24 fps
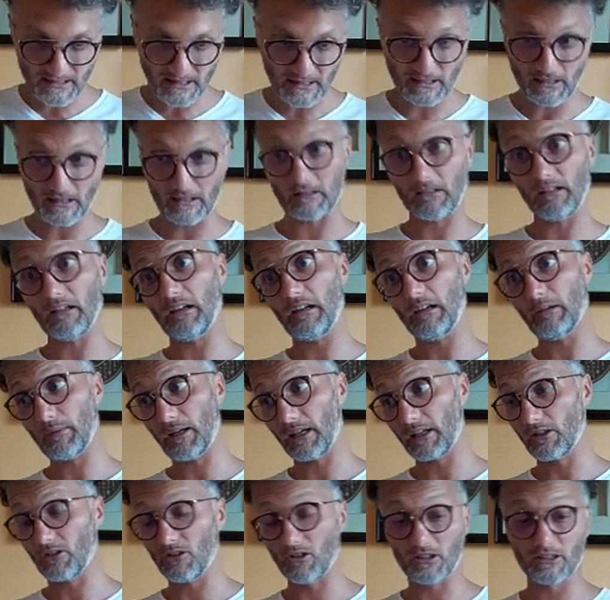in, and oh my
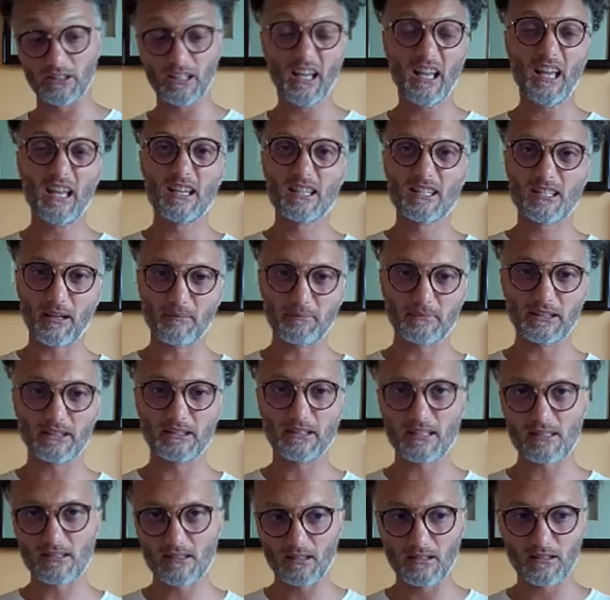God, something
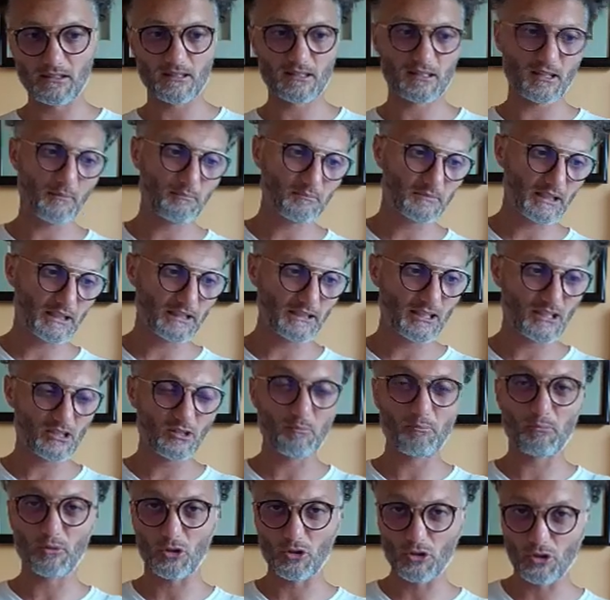
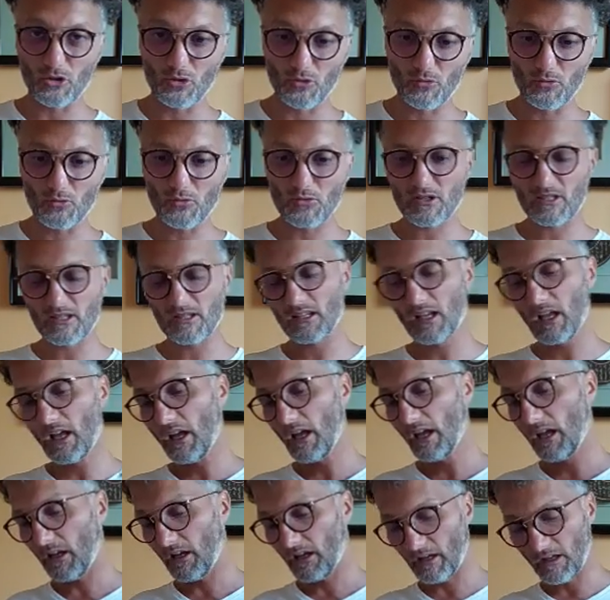doesn't produce,
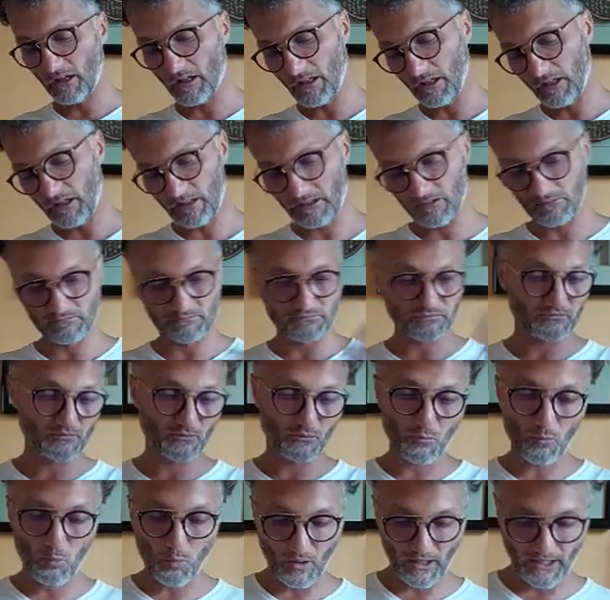
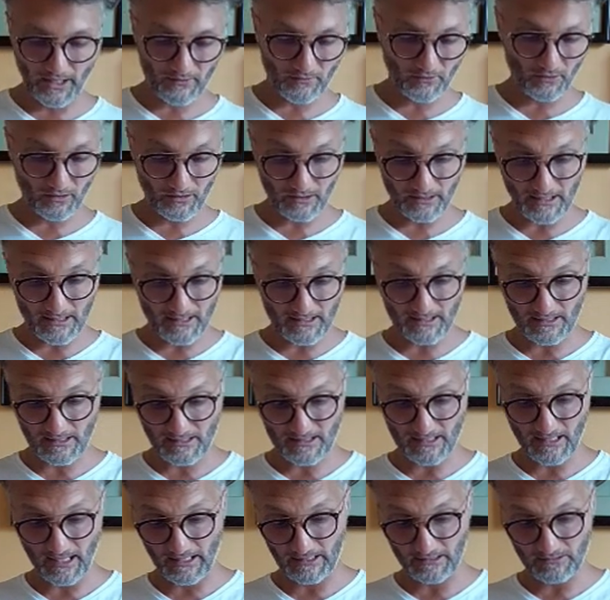whatever, as I
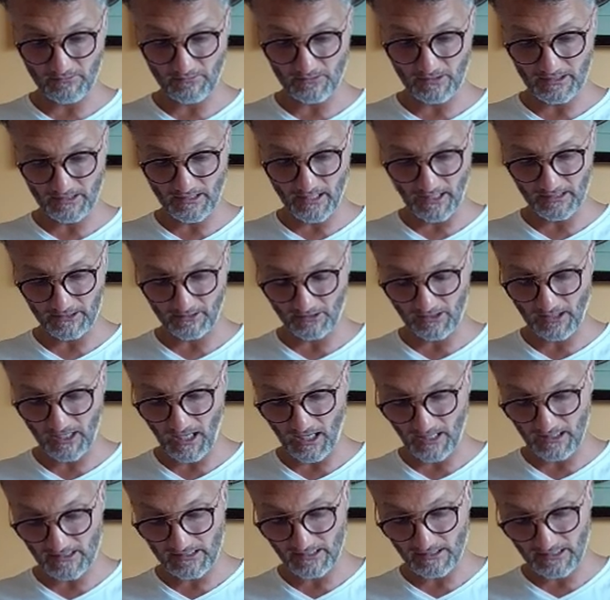said, with the other
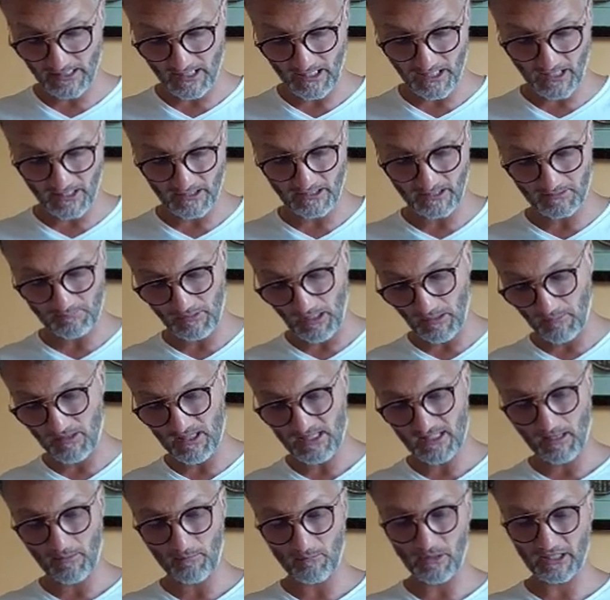cards in here, that maybe
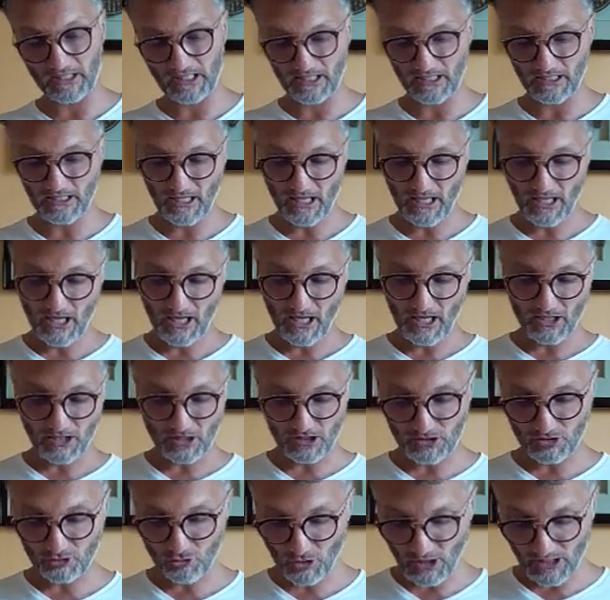somebody
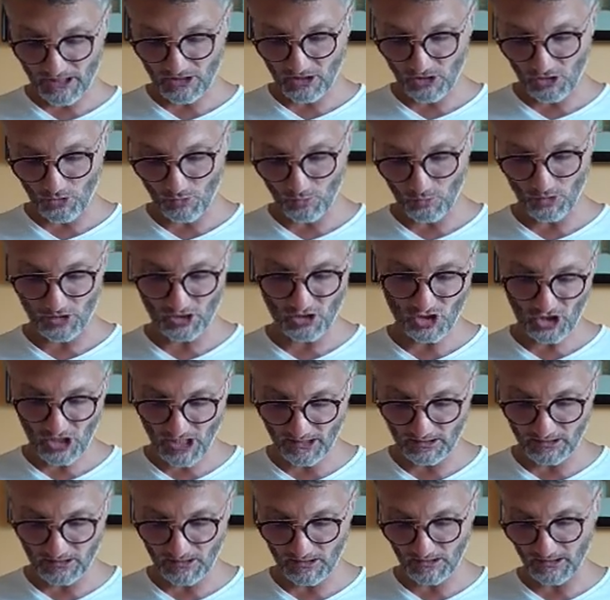tricked you or
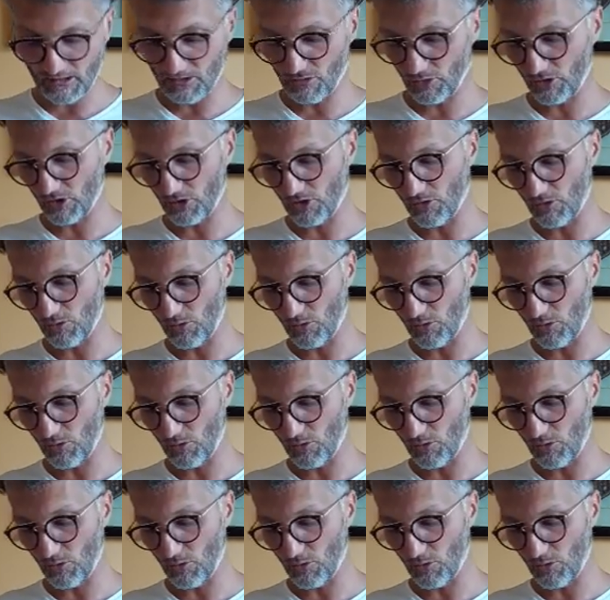cheated on you